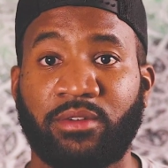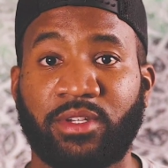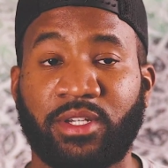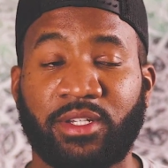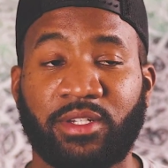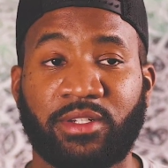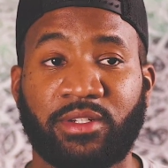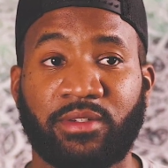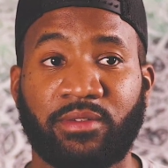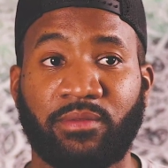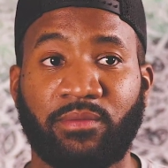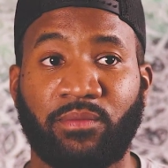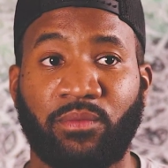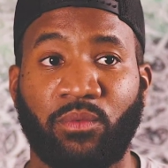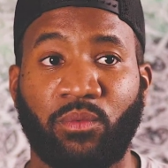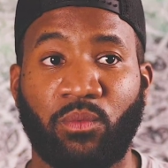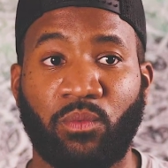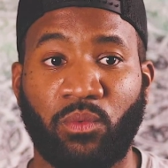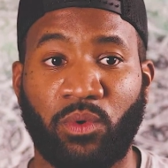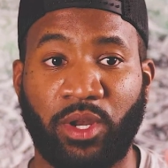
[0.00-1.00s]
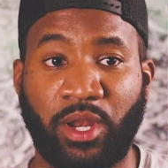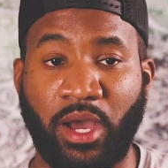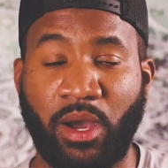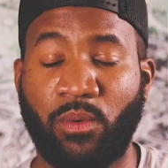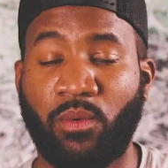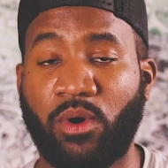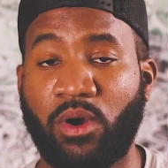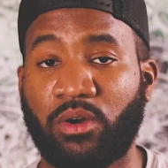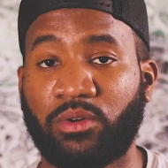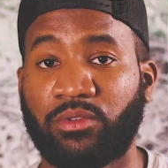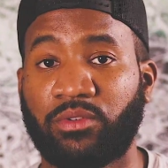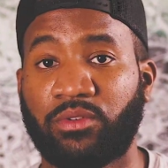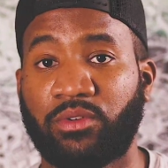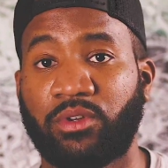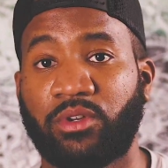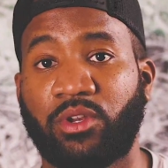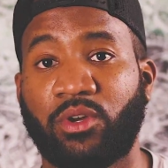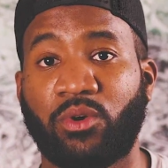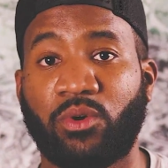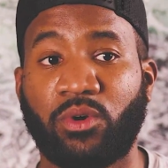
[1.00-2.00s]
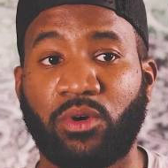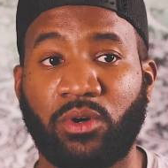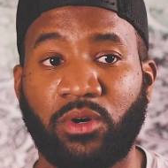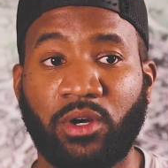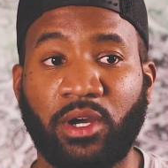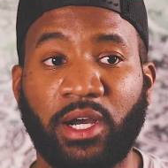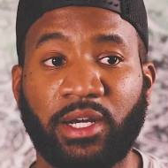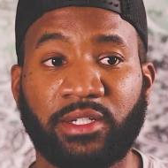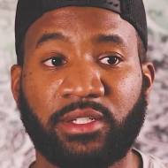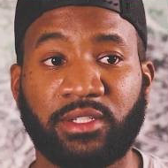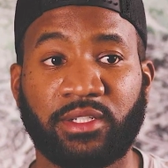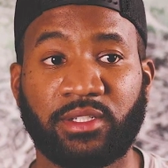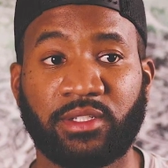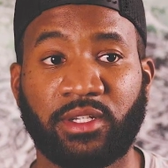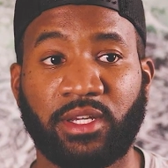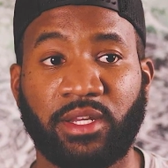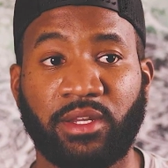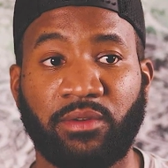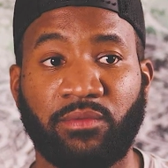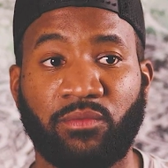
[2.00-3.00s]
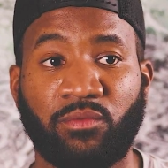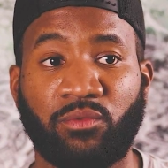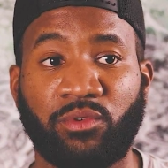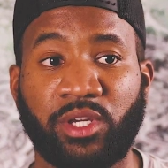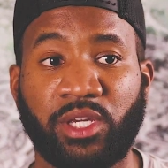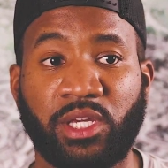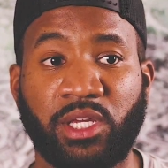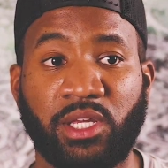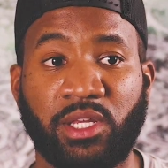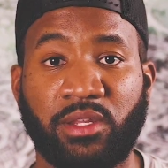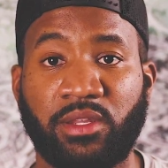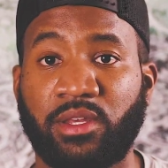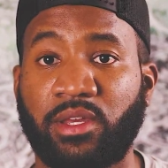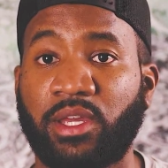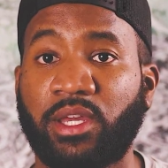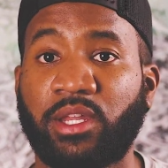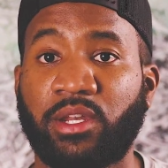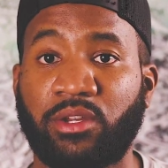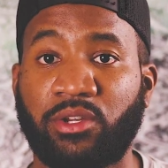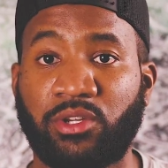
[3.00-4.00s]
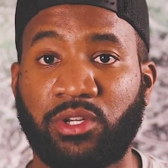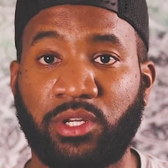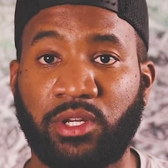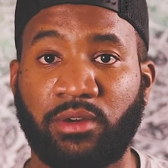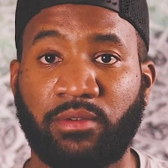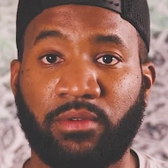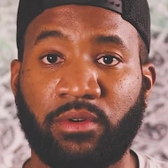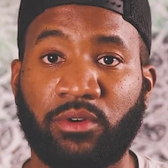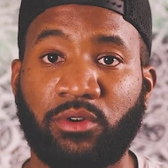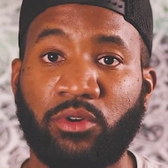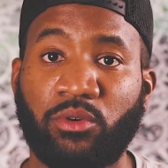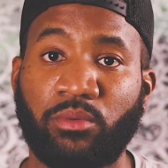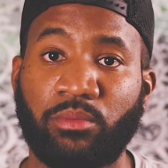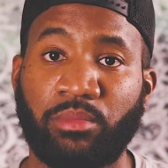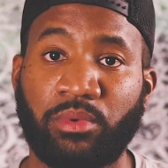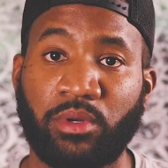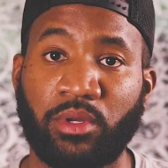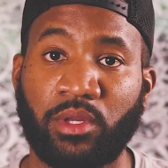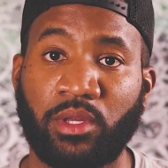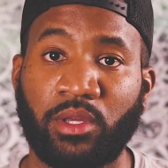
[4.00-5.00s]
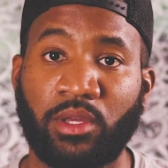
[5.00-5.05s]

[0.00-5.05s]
Just when I walk through the door, I just can read the energy of a group